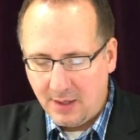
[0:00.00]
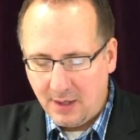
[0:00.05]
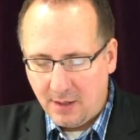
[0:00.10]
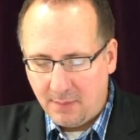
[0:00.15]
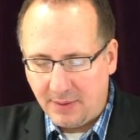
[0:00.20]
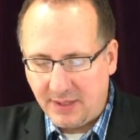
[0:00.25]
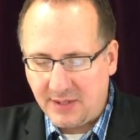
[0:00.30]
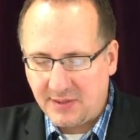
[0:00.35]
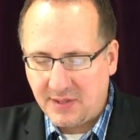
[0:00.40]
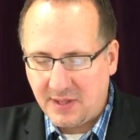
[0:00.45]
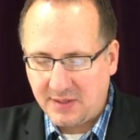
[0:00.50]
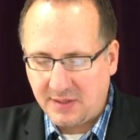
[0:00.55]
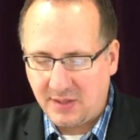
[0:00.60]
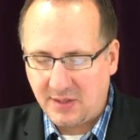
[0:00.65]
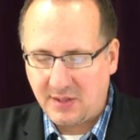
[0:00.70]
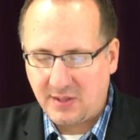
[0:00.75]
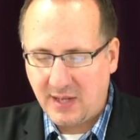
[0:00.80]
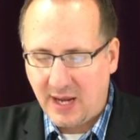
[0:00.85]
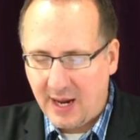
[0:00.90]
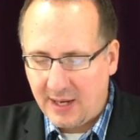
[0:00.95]
But he says a
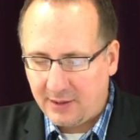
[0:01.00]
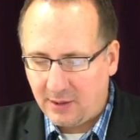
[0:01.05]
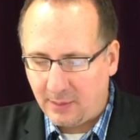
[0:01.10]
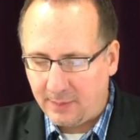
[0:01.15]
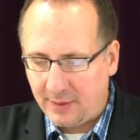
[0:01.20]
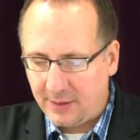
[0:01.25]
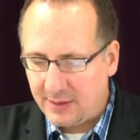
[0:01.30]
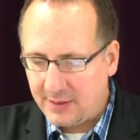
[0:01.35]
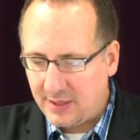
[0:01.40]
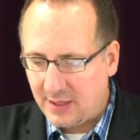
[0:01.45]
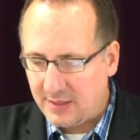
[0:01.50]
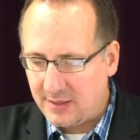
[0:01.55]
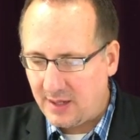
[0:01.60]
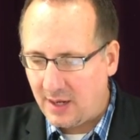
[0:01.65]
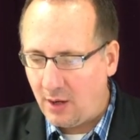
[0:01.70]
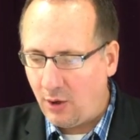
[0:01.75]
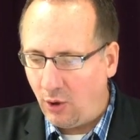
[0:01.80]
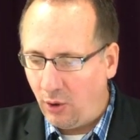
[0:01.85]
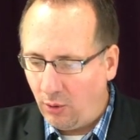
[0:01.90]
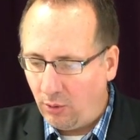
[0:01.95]
sacrament is a
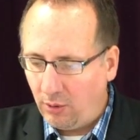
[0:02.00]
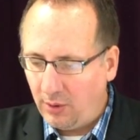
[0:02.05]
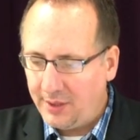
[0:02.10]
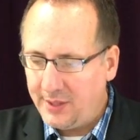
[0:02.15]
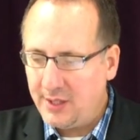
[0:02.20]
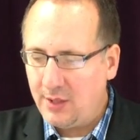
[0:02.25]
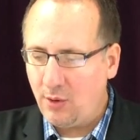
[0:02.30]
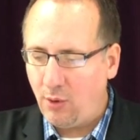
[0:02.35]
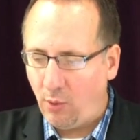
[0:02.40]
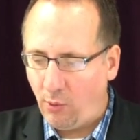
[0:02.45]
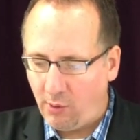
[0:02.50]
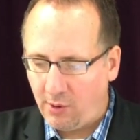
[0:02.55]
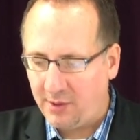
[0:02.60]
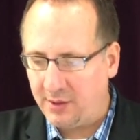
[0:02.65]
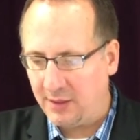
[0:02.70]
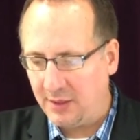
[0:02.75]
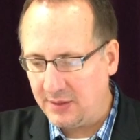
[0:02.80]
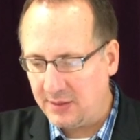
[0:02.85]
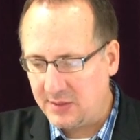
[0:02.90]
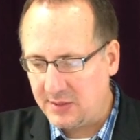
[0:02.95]
holy
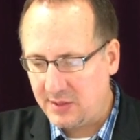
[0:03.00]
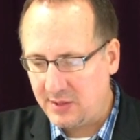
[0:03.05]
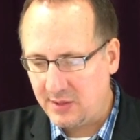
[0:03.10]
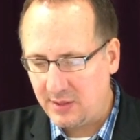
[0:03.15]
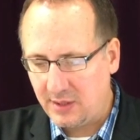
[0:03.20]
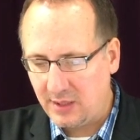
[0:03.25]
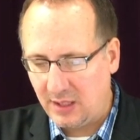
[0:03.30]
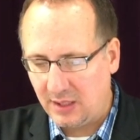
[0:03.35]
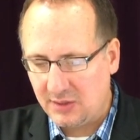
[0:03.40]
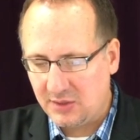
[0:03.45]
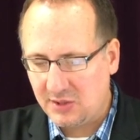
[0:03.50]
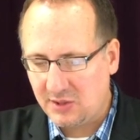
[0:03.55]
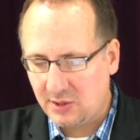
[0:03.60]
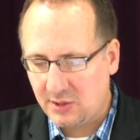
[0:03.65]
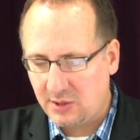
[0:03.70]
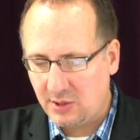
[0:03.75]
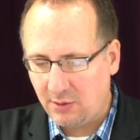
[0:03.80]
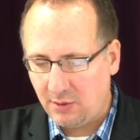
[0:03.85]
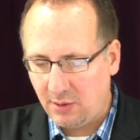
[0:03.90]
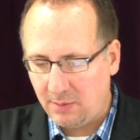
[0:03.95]
ordinance
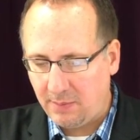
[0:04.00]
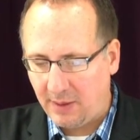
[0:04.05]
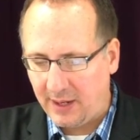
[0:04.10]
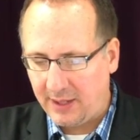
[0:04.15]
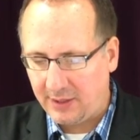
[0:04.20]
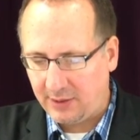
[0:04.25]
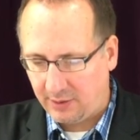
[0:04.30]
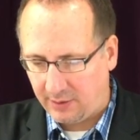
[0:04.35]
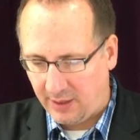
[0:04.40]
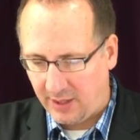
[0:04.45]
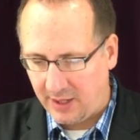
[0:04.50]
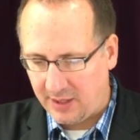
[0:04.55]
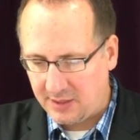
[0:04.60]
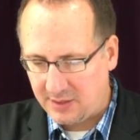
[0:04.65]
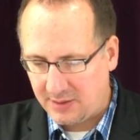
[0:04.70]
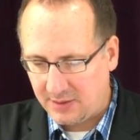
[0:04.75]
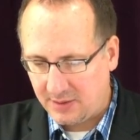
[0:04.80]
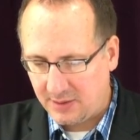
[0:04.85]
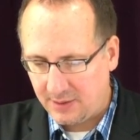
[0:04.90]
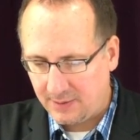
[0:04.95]
instituted by
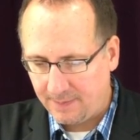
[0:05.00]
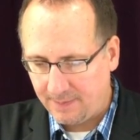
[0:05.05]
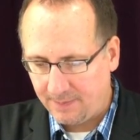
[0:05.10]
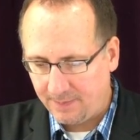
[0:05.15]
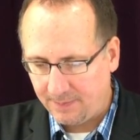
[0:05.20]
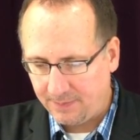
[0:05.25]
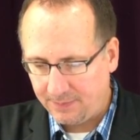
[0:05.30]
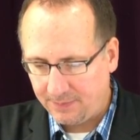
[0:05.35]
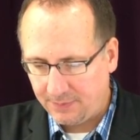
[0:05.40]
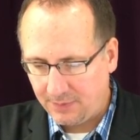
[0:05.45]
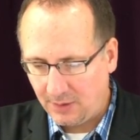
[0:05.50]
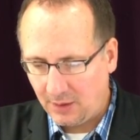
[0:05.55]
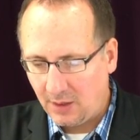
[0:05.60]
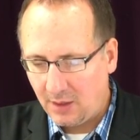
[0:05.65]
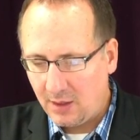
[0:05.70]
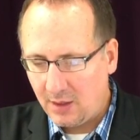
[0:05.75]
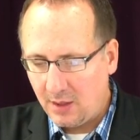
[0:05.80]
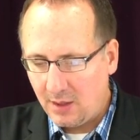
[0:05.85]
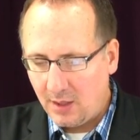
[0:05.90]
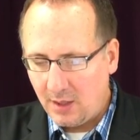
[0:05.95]
Christ
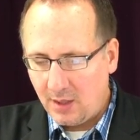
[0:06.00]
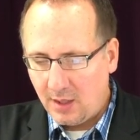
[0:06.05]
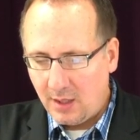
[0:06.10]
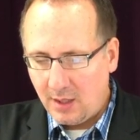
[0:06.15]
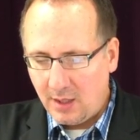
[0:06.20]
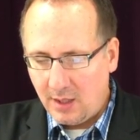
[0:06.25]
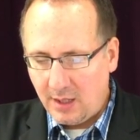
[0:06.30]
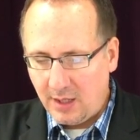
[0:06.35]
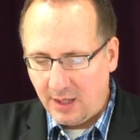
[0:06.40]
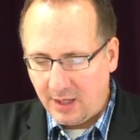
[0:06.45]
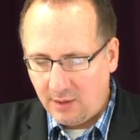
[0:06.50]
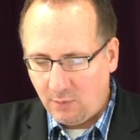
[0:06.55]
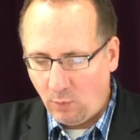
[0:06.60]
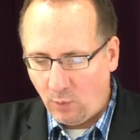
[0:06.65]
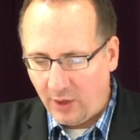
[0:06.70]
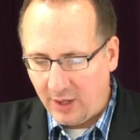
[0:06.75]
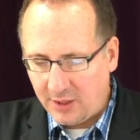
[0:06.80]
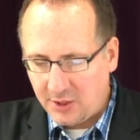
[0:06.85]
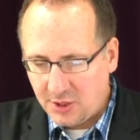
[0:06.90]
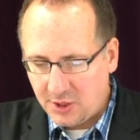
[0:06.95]
in
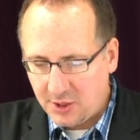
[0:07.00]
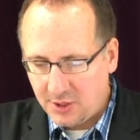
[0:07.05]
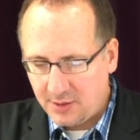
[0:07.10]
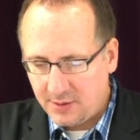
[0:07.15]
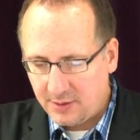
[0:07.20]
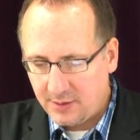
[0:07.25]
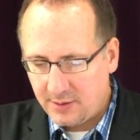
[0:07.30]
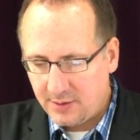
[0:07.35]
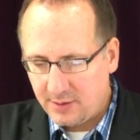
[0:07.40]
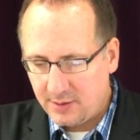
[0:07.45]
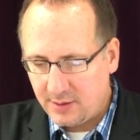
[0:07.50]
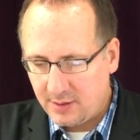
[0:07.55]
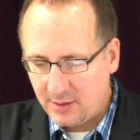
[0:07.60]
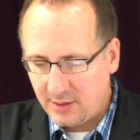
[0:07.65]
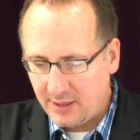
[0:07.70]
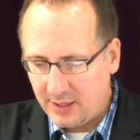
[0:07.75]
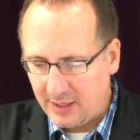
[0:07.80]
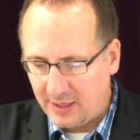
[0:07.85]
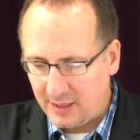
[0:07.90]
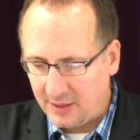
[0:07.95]
which,
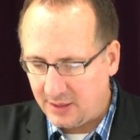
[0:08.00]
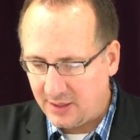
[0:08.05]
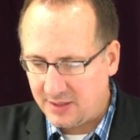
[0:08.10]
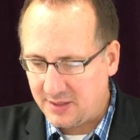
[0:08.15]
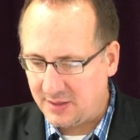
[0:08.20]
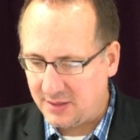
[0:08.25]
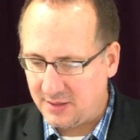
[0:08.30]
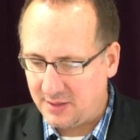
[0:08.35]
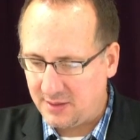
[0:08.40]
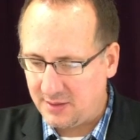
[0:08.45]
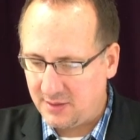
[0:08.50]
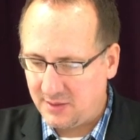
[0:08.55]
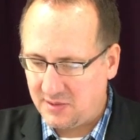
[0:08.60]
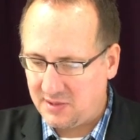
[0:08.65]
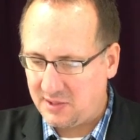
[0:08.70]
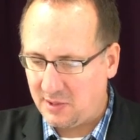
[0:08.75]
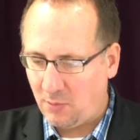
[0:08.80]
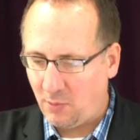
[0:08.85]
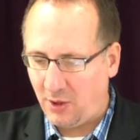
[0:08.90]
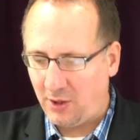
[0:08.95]
and this is
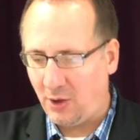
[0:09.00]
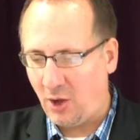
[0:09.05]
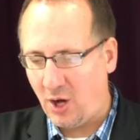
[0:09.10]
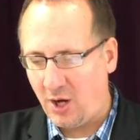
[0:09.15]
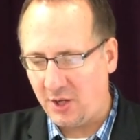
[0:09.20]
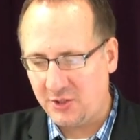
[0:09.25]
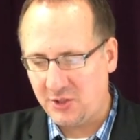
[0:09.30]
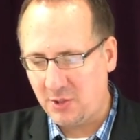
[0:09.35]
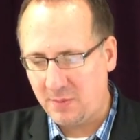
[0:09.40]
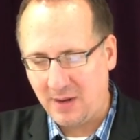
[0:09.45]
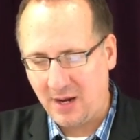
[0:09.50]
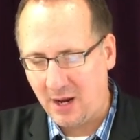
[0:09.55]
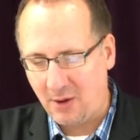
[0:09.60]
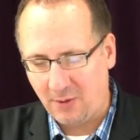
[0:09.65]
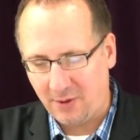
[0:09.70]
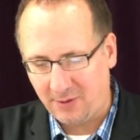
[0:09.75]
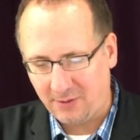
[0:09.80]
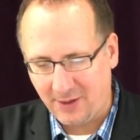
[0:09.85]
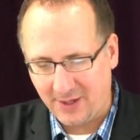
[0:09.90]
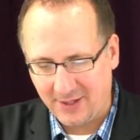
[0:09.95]
somewhat long, so you may not
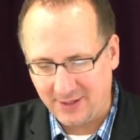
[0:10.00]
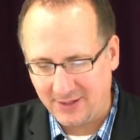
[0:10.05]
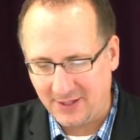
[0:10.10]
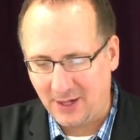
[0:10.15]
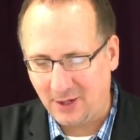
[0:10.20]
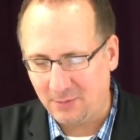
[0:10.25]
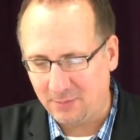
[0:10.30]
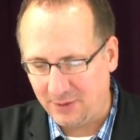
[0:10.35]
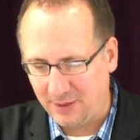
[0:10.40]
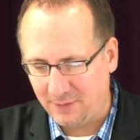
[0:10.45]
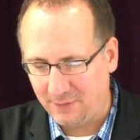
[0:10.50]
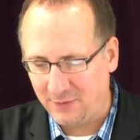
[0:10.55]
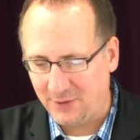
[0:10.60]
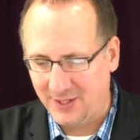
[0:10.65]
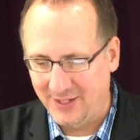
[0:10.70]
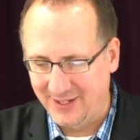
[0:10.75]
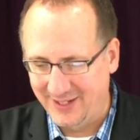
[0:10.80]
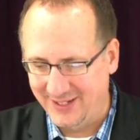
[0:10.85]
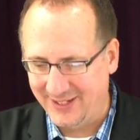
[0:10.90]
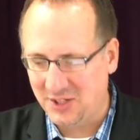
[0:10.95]
want to write it down, but if
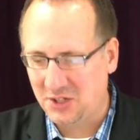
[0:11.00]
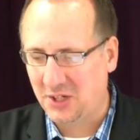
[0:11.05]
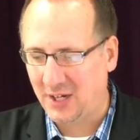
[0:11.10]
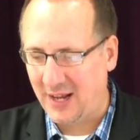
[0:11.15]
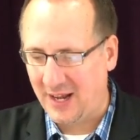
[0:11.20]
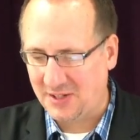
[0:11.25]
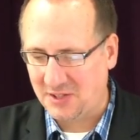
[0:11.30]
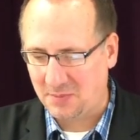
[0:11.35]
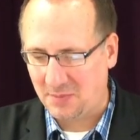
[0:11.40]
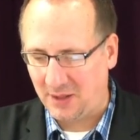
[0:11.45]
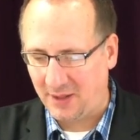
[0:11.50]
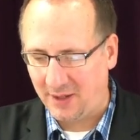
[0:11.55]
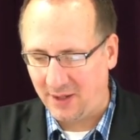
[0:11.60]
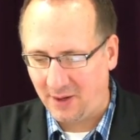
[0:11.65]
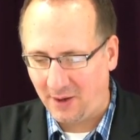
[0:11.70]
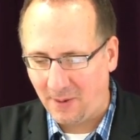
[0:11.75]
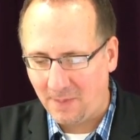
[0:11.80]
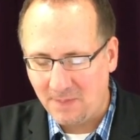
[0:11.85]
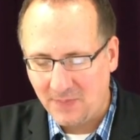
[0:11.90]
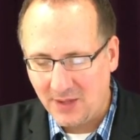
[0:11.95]
you can ask me
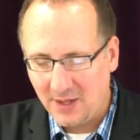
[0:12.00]
later.